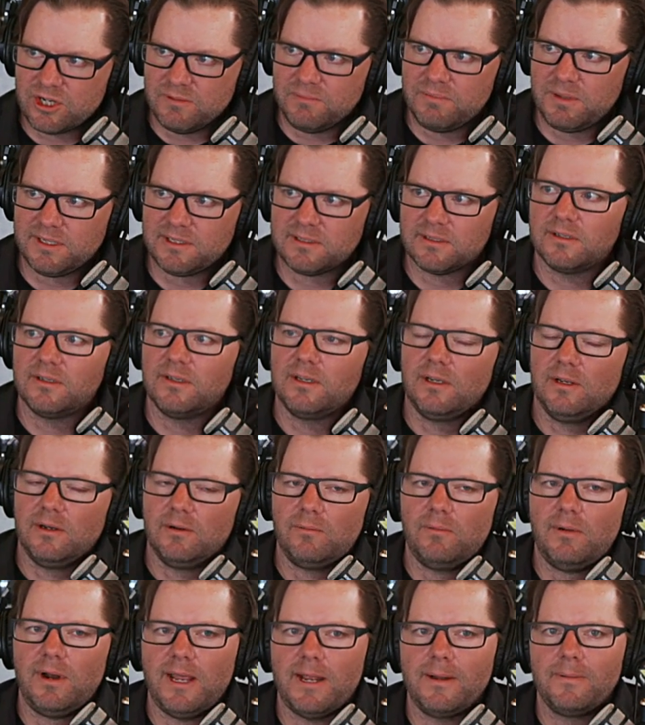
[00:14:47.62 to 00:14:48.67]
An issue,
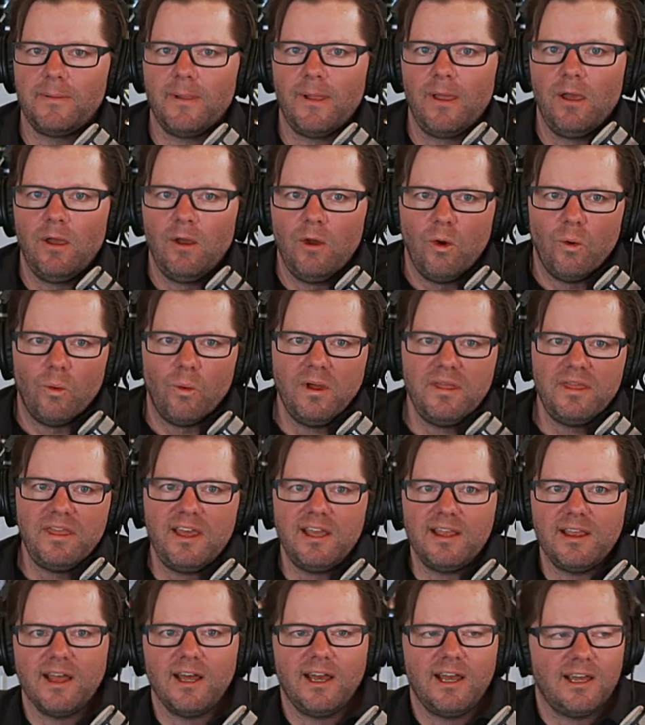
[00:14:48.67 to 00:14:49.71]
right. One
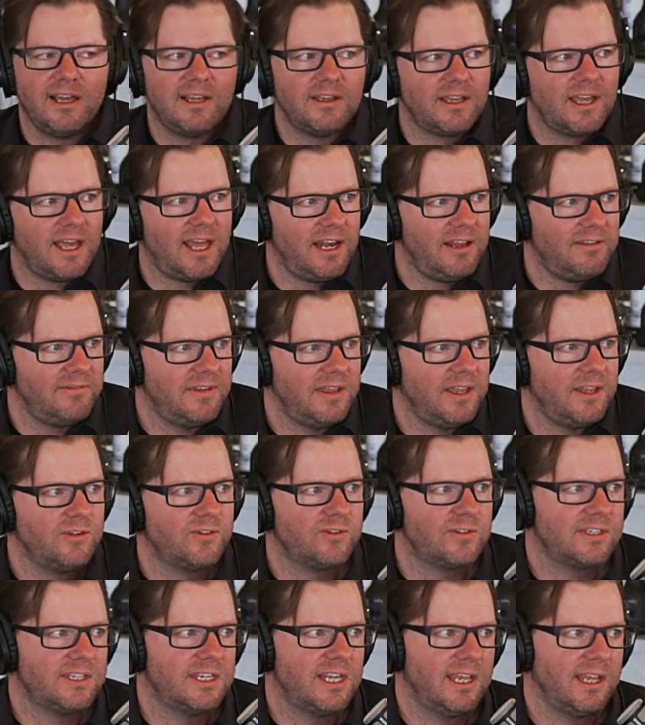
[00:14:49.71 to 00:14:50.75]
thing kind of
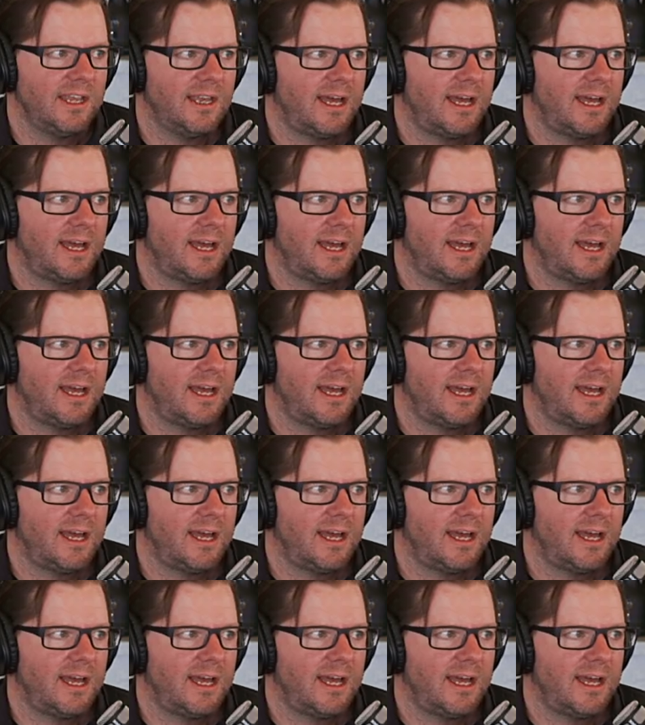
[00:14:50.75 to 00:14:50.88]
interesting,